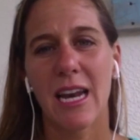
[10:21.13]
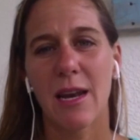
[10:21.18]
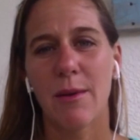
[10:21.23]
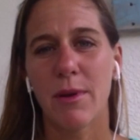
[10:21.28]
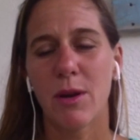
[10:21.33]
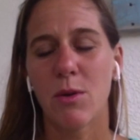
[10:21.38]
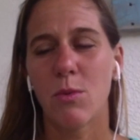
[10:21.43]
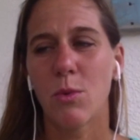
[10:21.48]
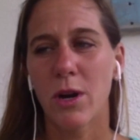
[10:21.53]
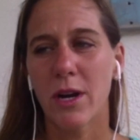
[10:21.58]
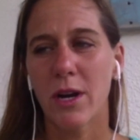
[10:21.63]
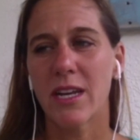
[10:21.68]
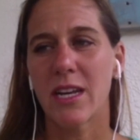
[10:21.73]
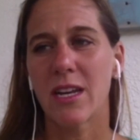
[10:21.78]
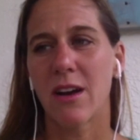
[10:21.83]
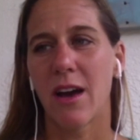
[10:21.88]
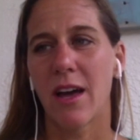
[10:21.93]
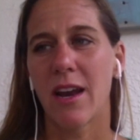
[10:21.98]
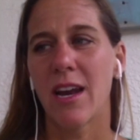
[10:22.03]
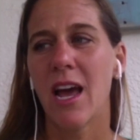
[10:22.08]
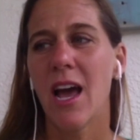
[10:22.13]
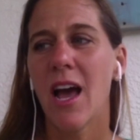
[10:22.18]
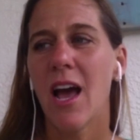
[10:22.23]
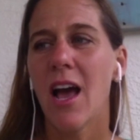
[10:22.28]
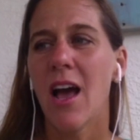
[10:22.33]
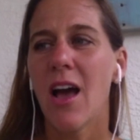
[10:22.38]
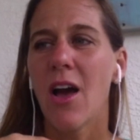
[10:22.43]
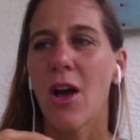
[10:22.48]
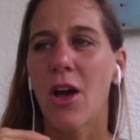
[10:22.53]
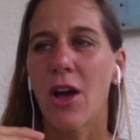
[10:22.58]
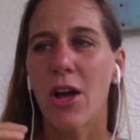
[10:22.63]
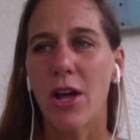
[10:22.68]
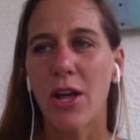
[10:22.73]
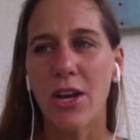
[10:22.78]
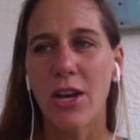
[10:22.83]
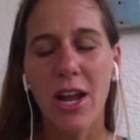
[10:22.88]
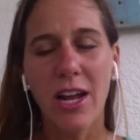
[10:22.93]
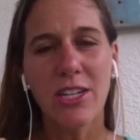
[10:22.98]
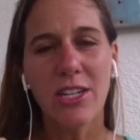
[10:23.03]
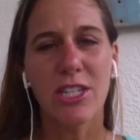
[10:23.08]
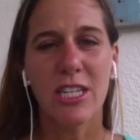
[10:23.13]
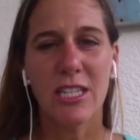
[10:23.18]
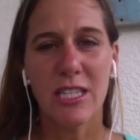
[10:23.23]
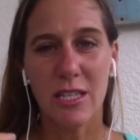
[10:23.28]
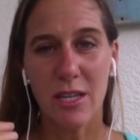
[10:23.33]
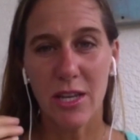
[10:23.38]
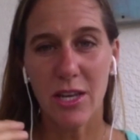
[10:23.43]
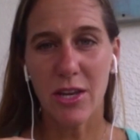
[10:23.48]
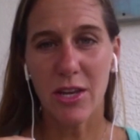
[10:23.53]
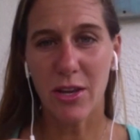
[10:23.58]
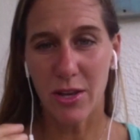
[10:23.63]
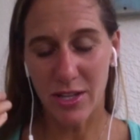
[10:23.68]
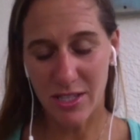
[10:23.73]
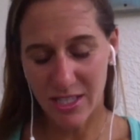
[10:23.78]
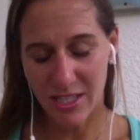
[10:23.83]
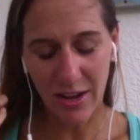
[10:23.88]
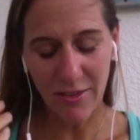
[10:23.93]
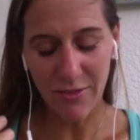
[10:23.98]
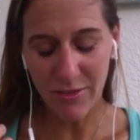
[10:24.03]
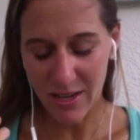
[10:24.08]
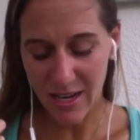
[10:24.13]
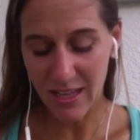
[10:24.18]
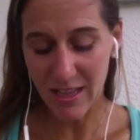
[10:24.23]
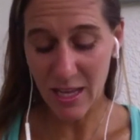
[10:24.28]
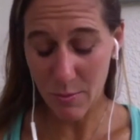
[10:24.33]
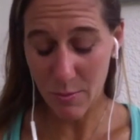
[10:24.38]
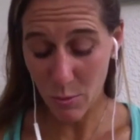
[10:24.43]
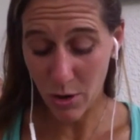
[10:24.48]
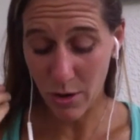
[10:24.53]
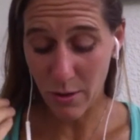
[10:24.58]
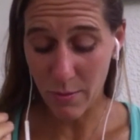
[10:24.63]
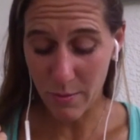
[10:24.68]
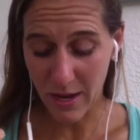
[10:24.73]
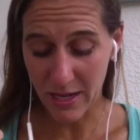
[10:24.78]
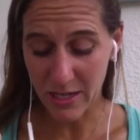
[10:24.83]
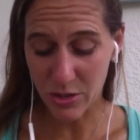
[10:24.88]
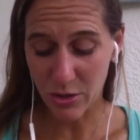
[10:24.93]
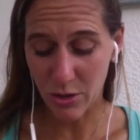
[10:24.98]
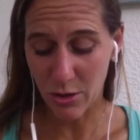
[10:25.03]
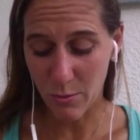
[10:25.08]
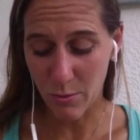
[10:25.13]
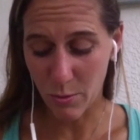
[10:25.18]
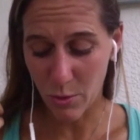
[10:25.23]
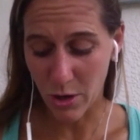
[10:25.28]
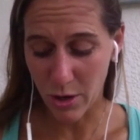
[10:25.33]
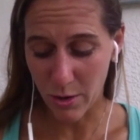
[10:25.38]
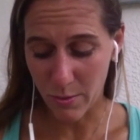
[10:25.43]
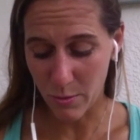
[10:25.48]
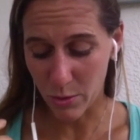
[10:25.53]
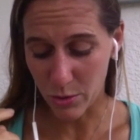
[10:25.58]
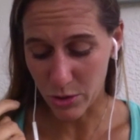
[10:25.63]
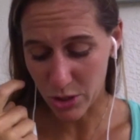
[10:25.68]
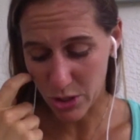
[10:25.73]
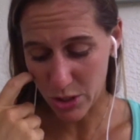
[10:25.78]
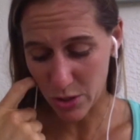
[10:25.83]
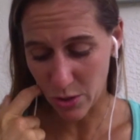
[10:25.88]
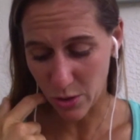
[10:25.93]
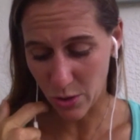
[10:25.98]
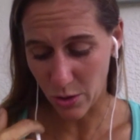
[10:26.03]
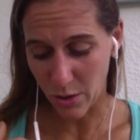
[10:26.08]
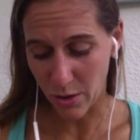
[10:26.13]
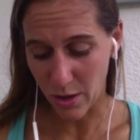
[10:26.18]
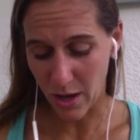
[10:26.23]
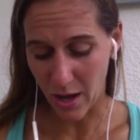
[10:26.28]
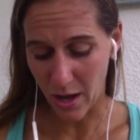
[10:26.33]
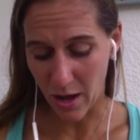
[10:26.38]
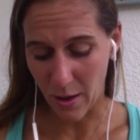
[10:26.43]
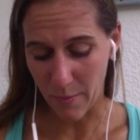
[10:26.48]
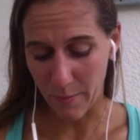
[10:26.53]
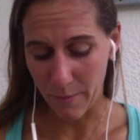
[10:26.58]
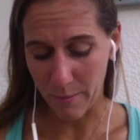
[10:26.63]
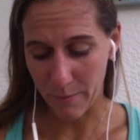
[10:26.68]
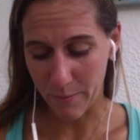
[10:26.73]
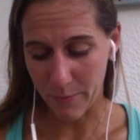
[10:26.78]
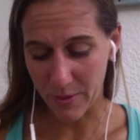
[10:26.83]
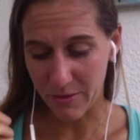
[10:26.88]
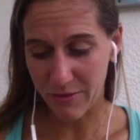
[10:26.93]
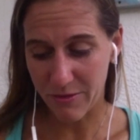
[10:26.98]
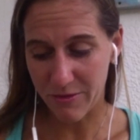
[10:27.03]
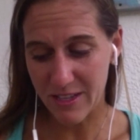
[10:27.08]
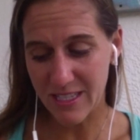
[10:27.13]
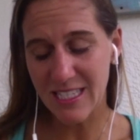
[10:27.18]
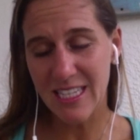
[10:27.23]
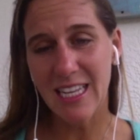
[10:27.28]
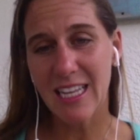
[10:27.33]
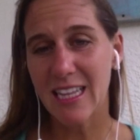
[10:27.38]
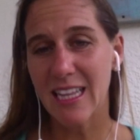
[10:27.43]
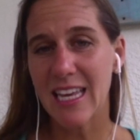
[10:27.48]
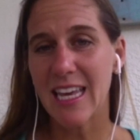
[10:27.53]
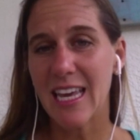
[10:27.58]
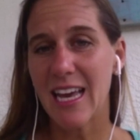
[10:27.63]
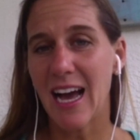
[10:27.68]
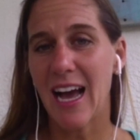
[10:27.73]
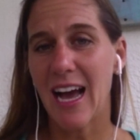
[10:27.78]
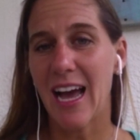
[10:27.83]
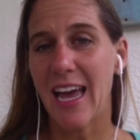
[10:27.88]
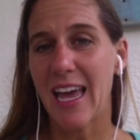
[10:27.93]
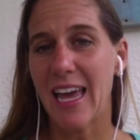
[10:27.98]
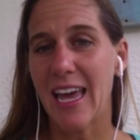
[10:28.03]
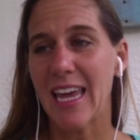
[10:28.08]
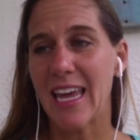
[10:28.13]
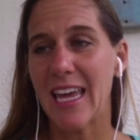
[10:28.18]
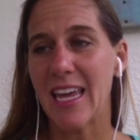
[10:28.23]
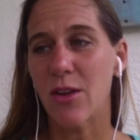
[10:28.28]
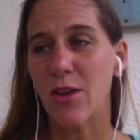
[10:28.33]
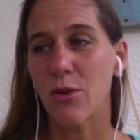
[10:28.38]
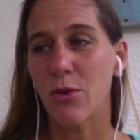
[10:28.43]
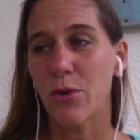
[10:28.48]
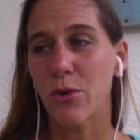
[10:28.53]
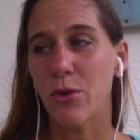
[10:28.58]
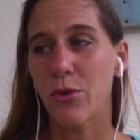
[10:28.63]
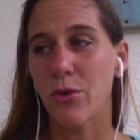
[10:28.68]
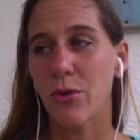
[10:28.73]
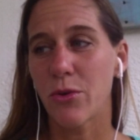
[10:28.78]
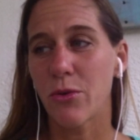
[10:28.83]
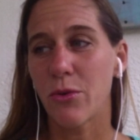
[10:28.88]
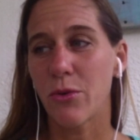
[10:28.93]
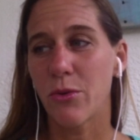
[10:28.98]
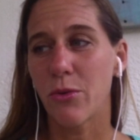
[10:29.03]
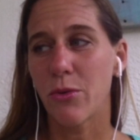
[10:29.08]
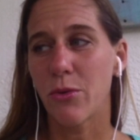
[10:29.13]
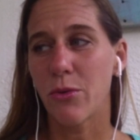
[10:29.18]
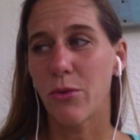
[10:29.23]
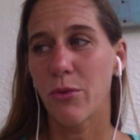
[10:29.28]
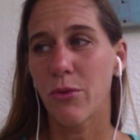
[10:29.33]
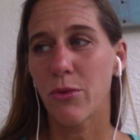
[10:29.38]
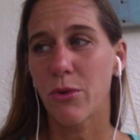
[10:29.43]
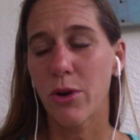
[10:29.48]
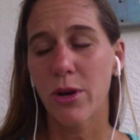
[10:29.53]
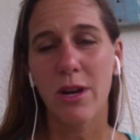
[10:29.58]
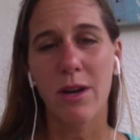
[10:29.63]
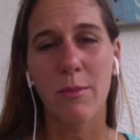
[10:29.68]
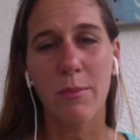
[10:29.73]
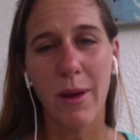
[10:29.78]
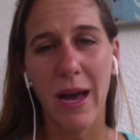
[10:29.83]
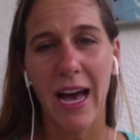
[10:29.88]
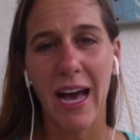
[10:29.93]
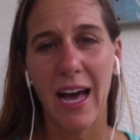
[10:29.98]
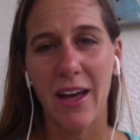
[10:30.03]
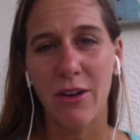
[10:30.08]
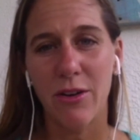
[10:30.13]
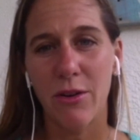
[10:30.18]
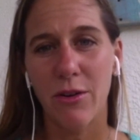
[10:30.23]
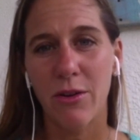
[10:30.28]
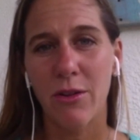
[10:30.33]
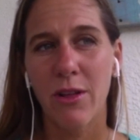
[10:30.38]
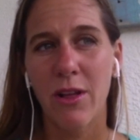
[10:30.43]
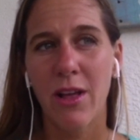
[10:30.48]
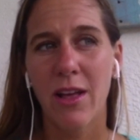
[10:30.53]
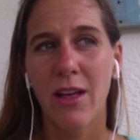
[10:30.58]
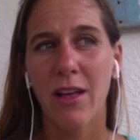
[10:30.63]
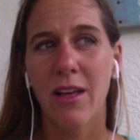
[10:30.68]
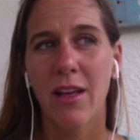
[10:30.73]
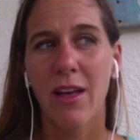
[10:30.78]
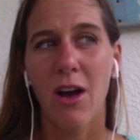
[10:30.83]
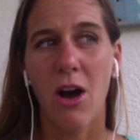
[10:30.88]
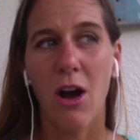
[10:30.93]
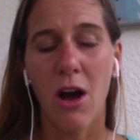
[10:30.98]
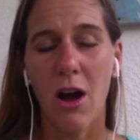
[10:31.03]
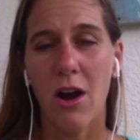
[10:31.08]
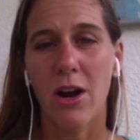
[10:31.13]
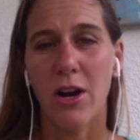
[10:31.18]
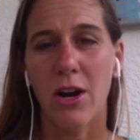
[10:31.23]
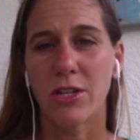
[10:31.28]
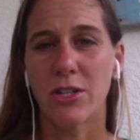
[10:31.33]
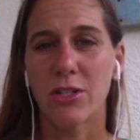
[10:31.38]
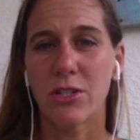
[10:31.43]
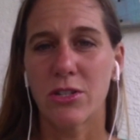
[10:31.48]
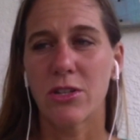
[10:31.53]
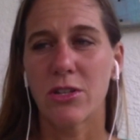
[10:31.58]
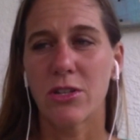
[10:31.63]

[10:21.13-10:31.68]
I hadn't been working on, not just definitely more mental, more emotional, but physically I couldn't paddle hard.